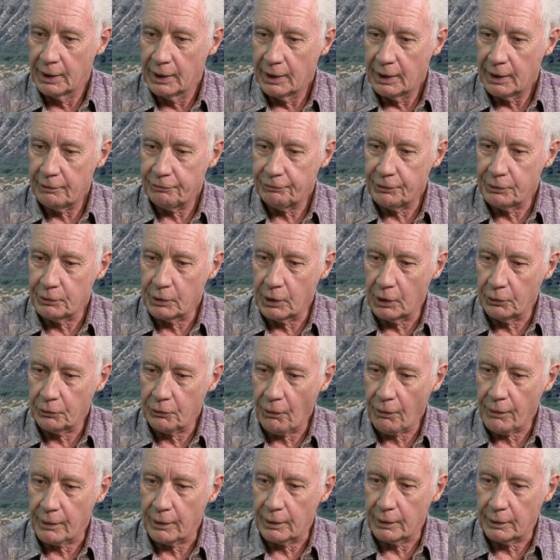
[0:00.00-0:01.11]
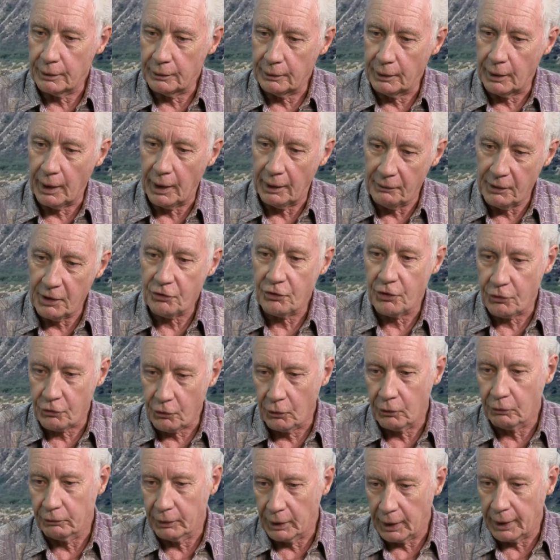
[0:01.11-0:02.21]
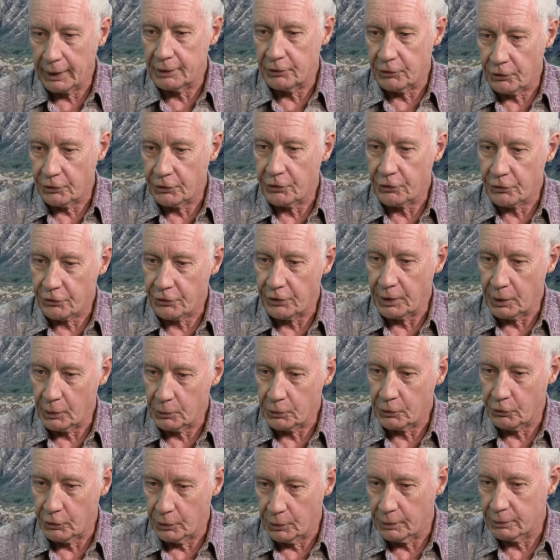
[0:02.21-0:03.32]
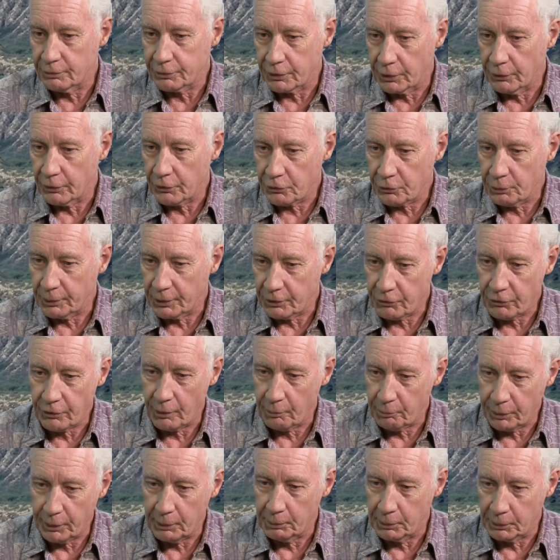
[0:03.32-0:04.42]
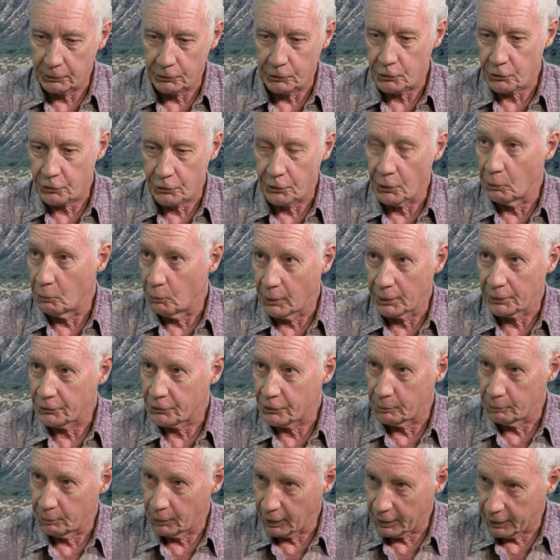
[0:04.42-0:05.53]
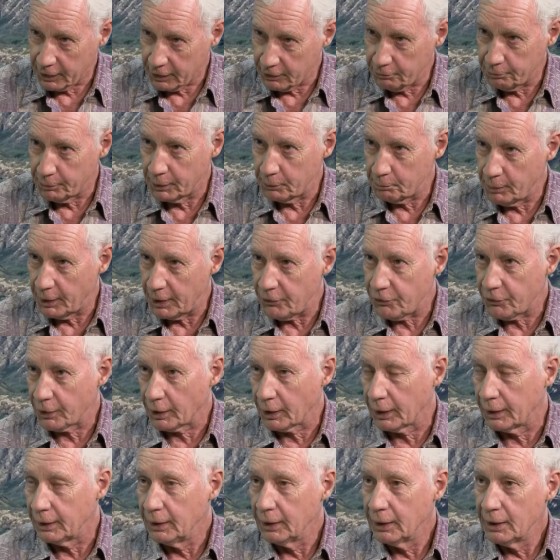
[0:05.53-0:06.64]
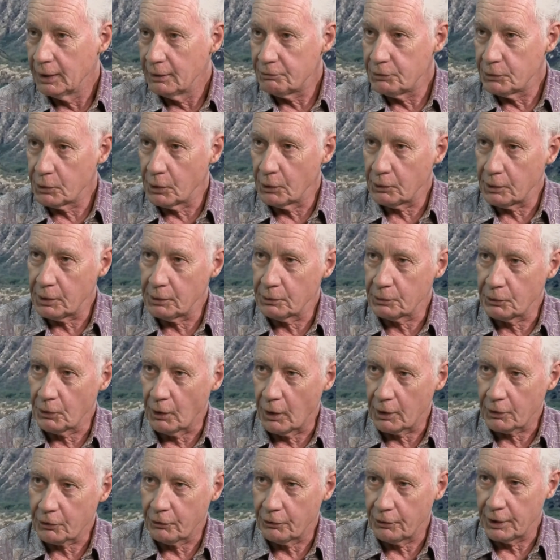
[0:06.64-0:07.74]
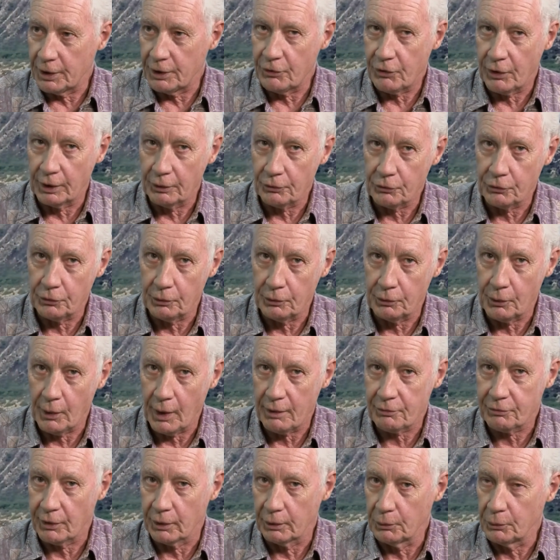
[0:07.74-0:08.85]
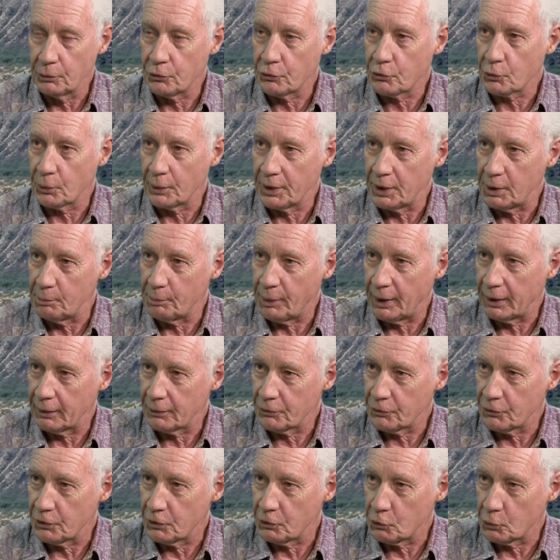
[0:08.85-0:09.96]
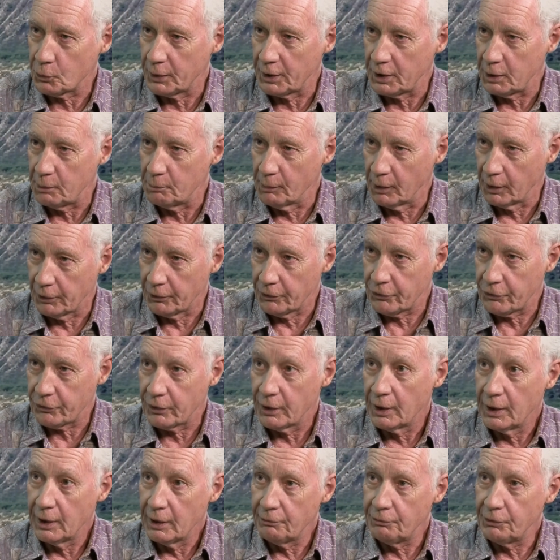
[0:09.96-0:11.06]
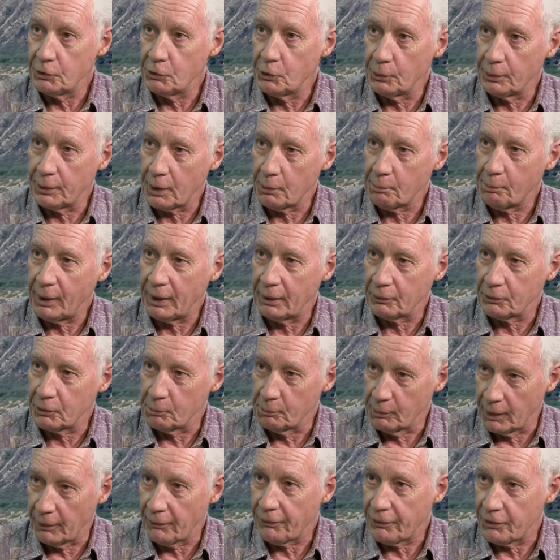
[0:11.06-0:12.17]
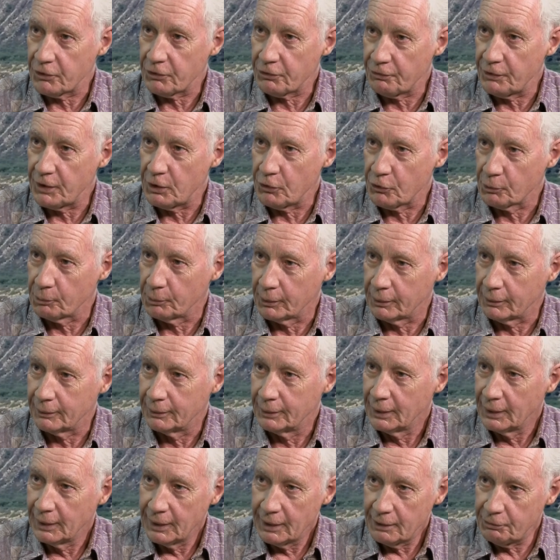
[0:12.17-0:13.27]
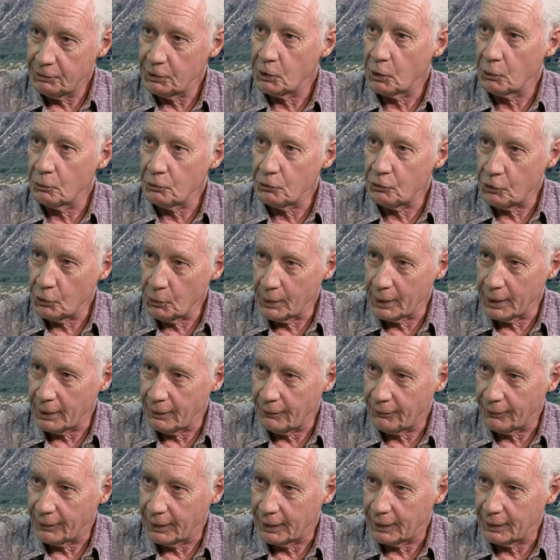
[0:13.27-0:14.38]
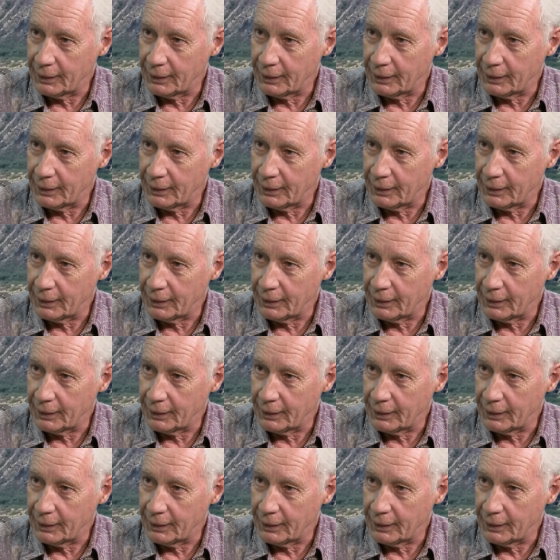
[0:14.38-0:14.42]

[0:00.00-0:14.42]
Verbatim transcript: If you go to the, yeah, and this is all related to CO2, of course, which some people just don't want to believe. But basically, if you go to your doctor and he tells you you have to lose 20 pounds in 20 months, if you do it a pound a month, it's feasible. If you don't do anything